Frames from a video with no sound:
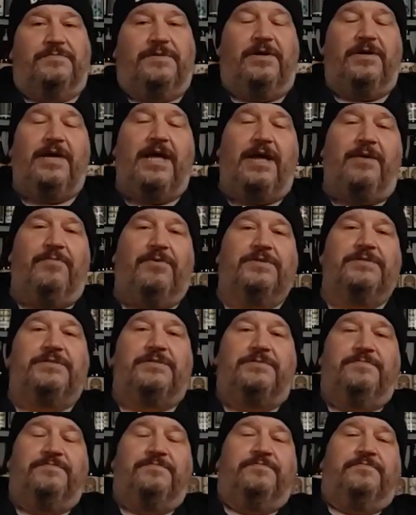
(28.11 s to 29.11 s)
Now,
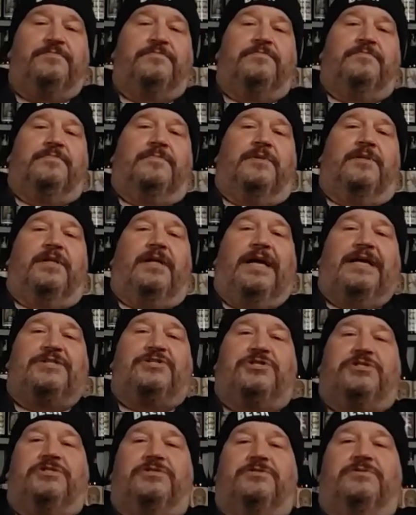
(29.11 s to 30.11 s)
Camerons, in the
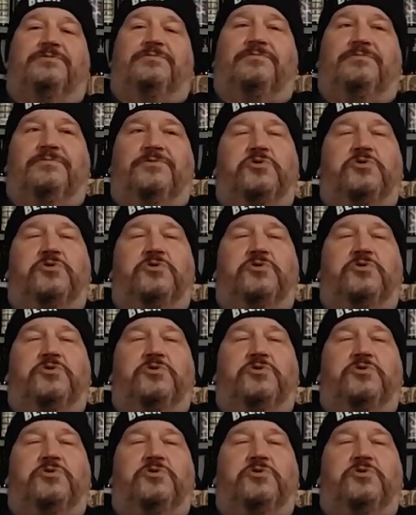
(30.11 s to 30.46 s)
last year,